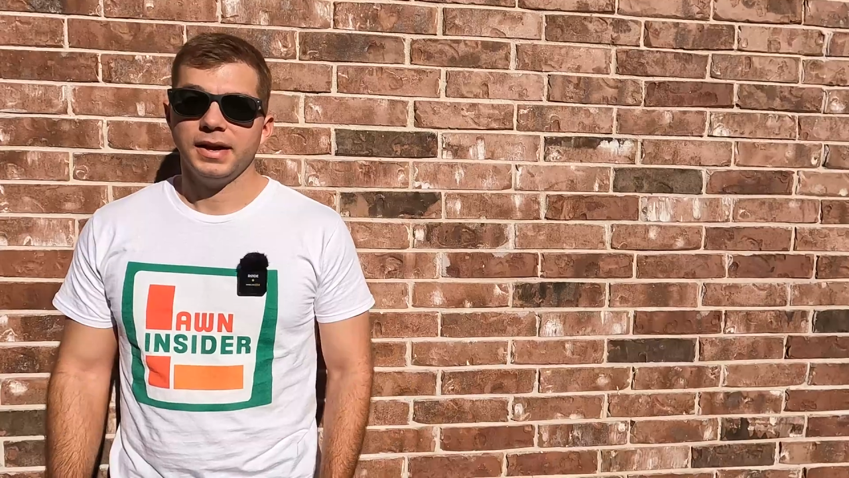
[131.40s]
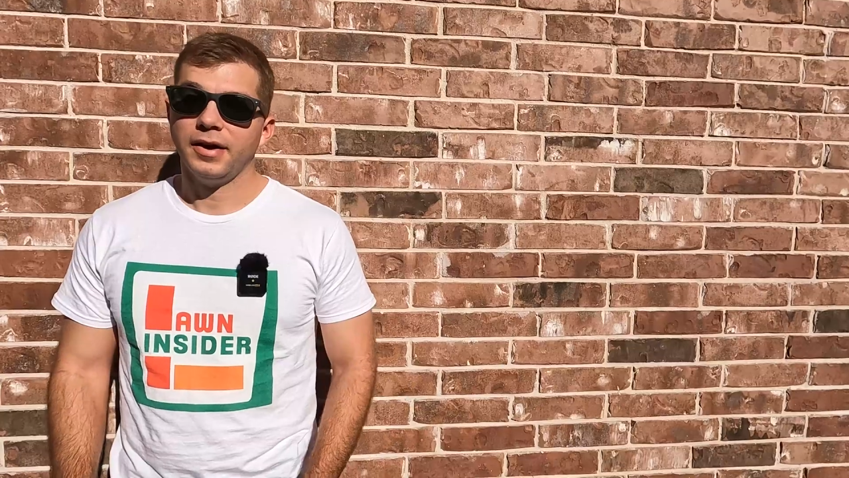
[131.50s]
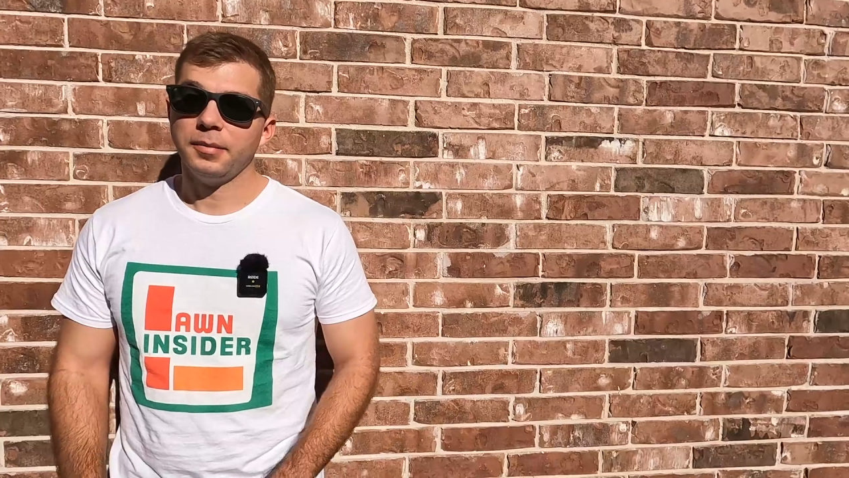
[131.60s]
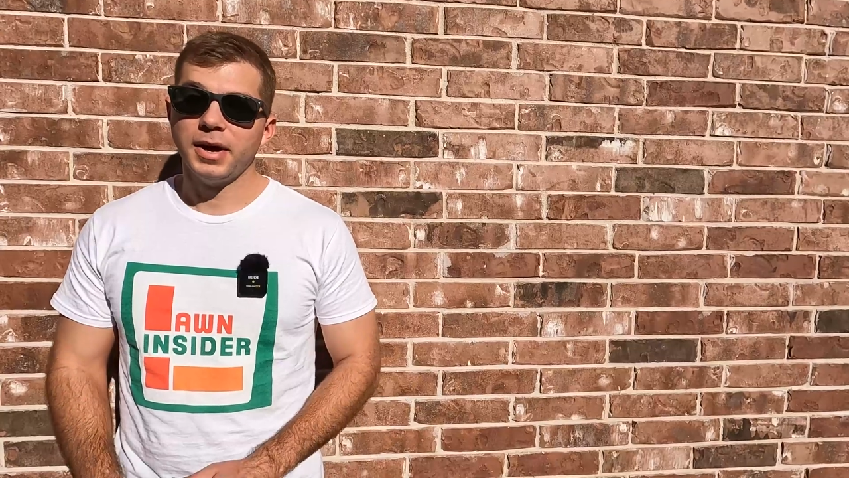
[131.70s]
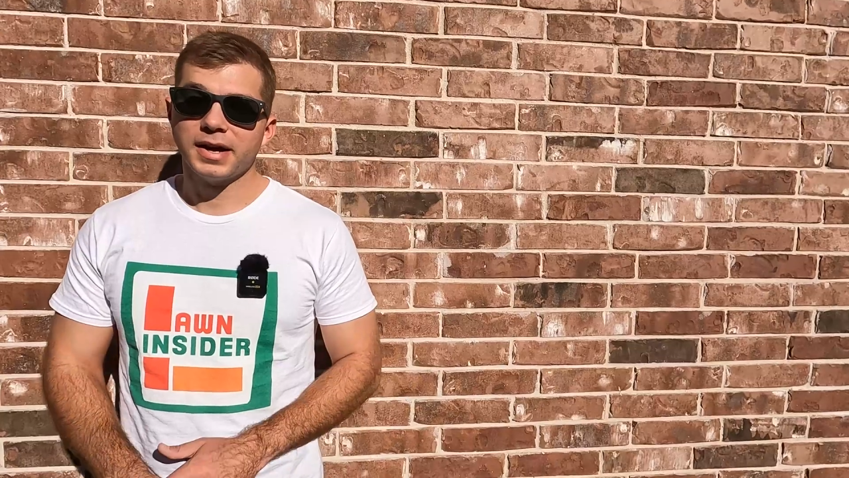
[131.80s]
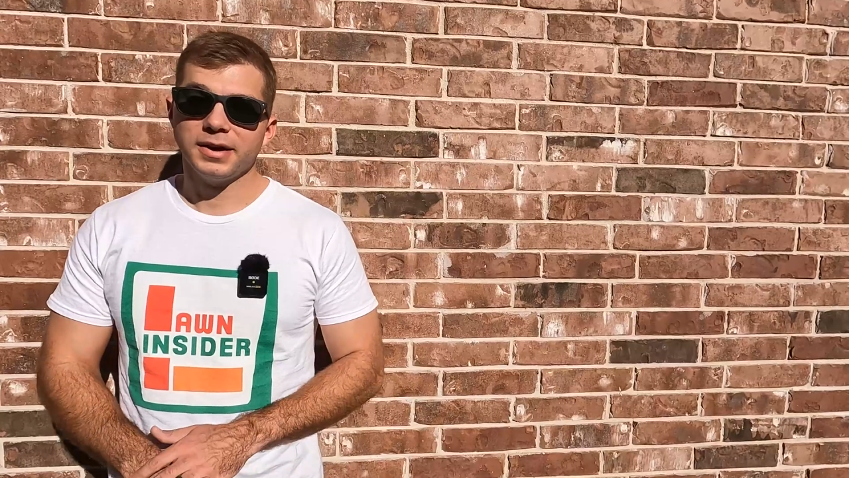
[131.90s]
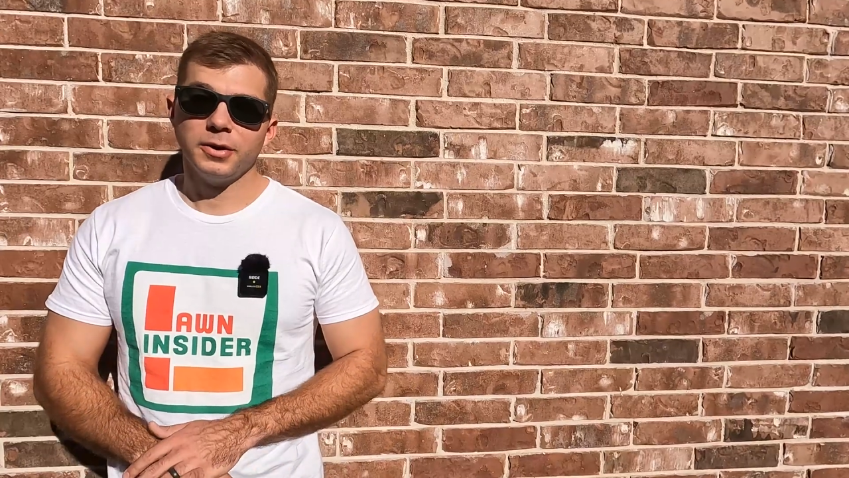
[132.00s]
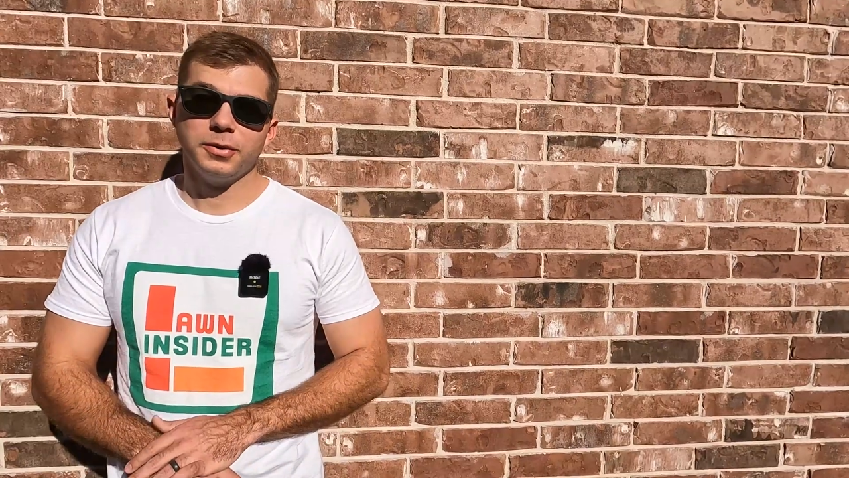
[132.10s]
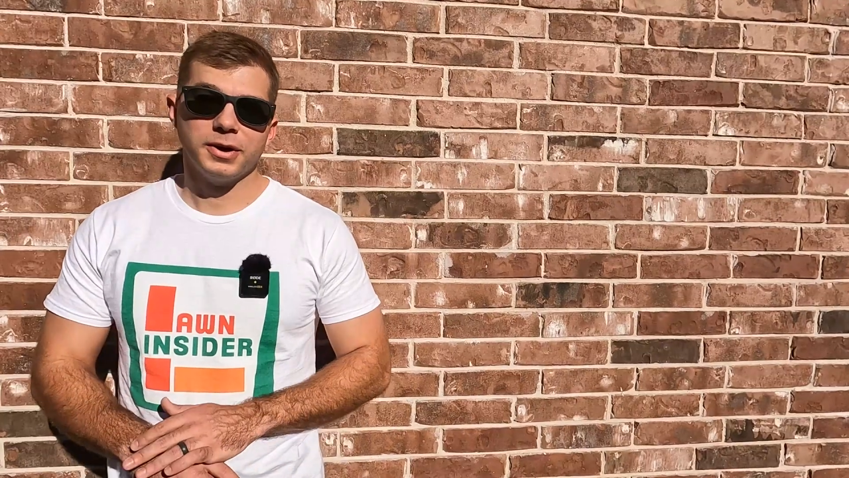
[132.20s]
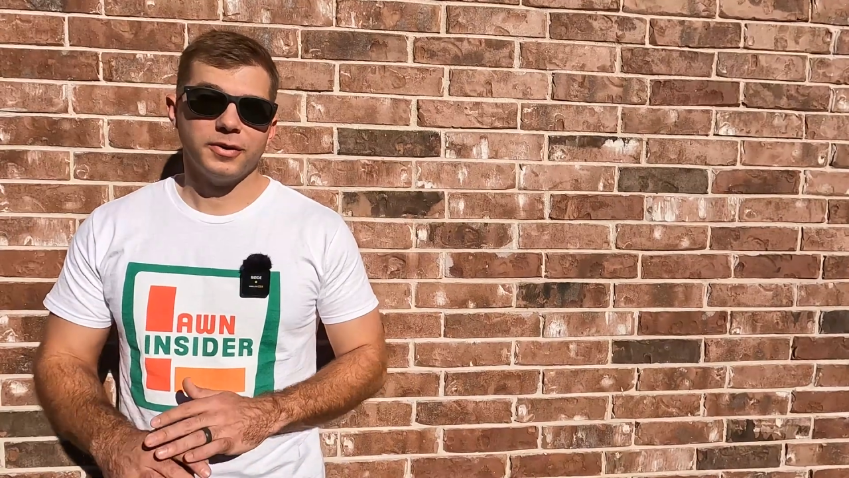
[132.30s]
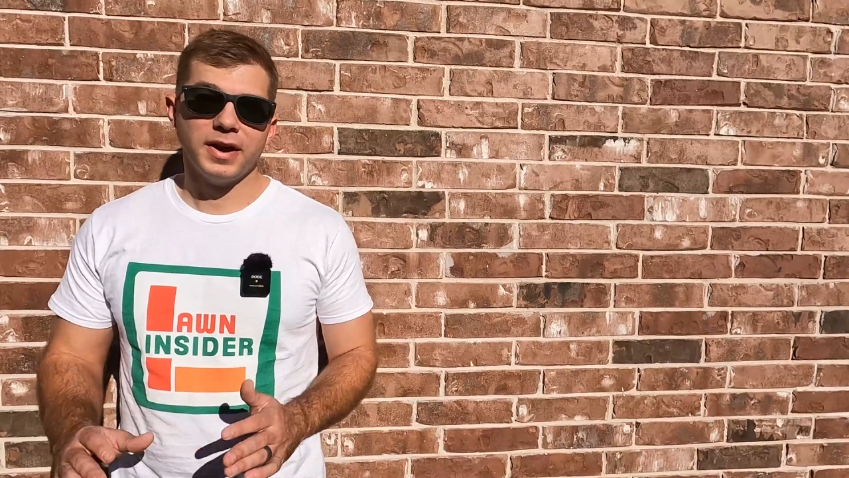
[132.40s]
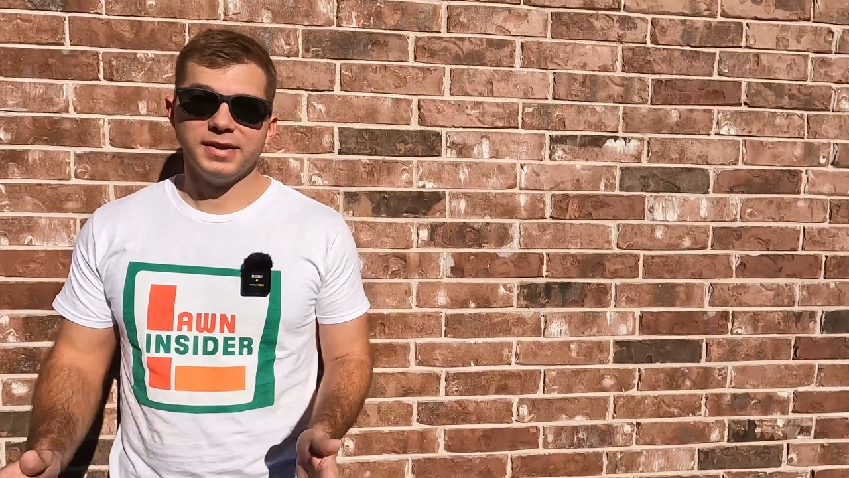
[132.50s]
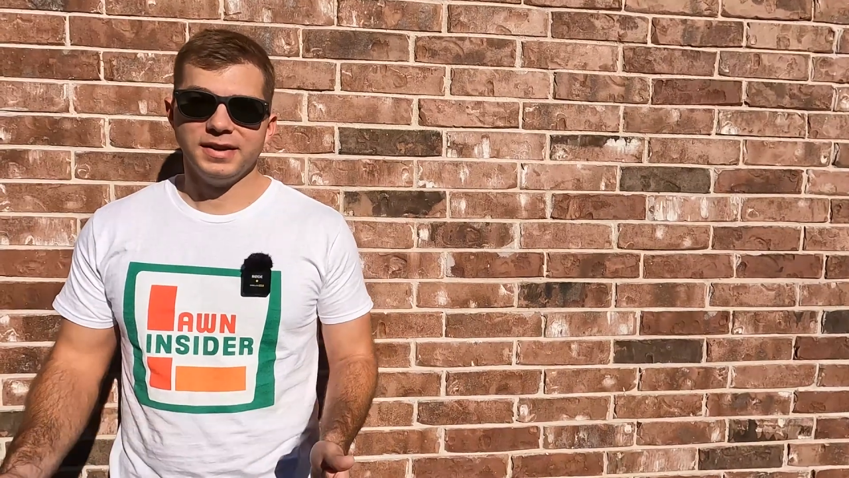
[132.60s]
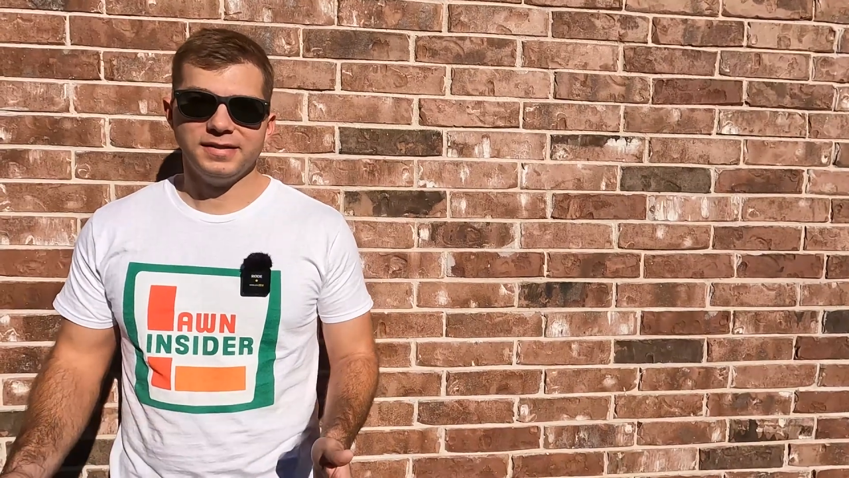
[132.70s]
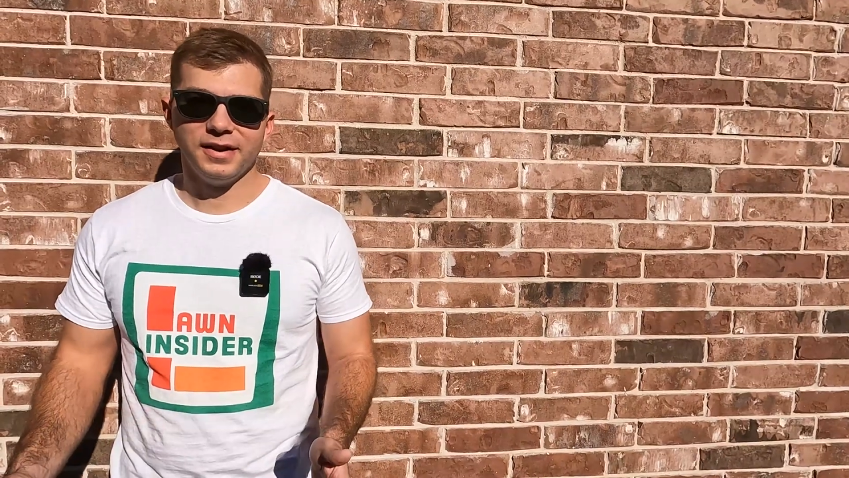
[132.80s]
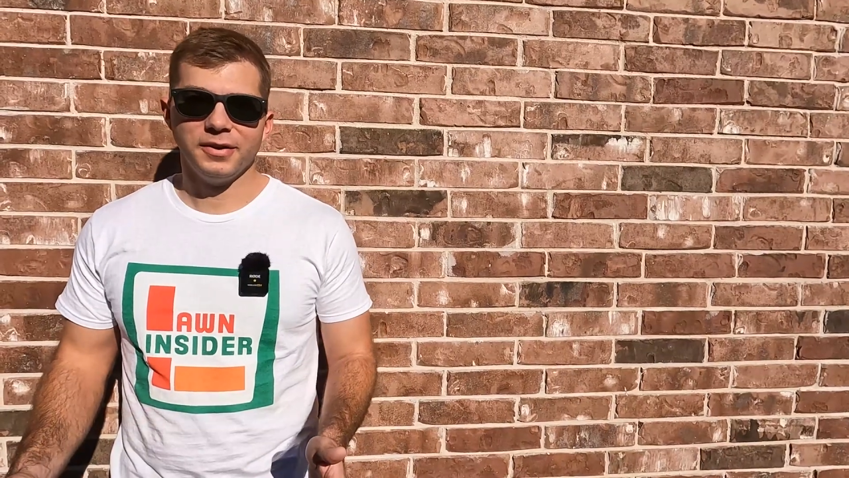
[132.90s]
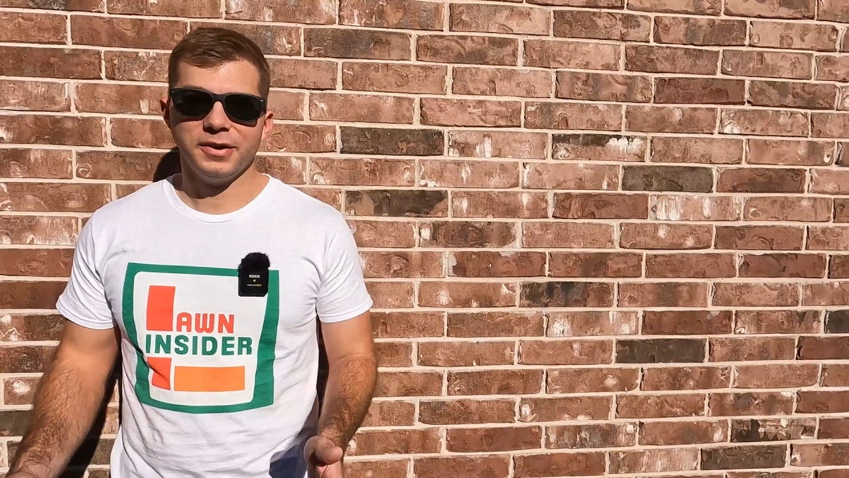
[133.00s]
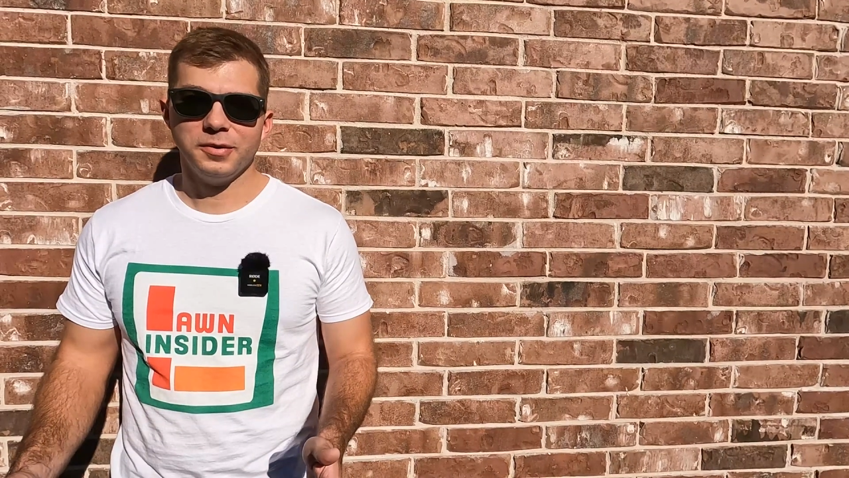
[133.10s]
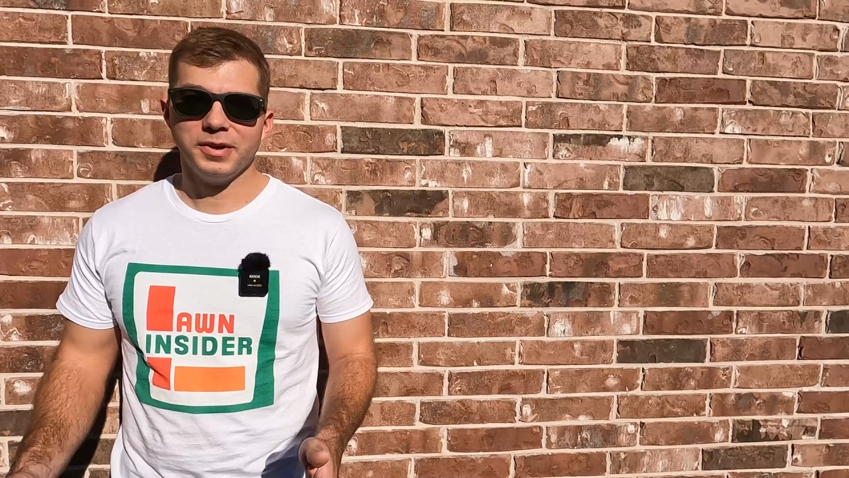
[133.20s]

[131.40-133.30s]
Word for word: Now I'm not gonna go into great detail here